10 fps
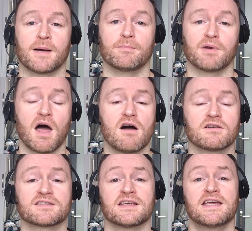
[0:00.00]
and
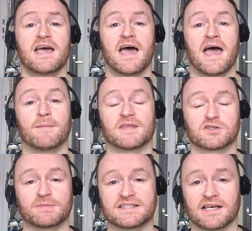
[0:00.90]
blogs. Um,
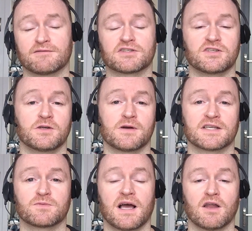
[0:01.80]
this will be delivered to you
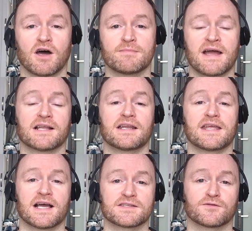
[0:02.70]
as well
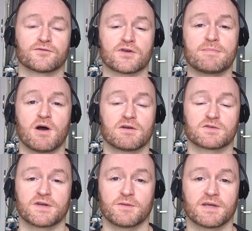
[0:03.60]
automatically as a free
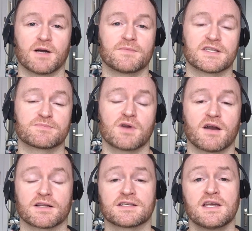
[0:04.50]
bonus when you pick up this
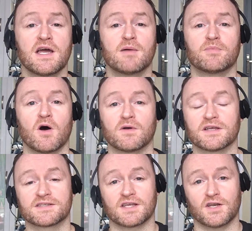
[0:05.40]
product.
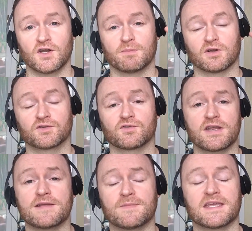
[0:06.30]
Bonus number
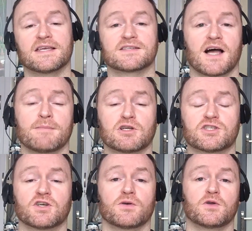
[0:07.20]
three is I'm going to
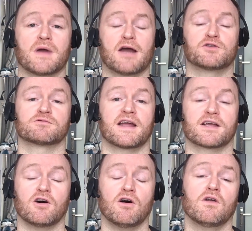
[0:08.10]
show you how to
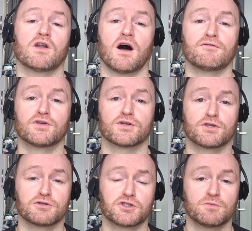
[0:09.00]
rank all of your
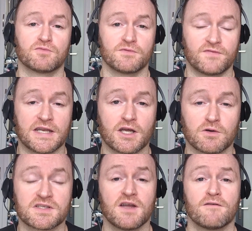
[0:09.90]
YouTube
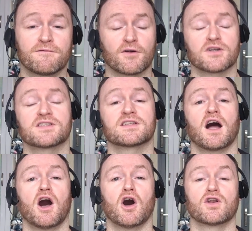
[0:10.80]
videos first
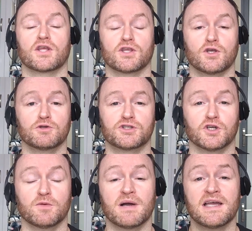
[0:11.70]
on
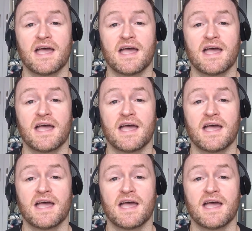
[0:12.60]
YouTube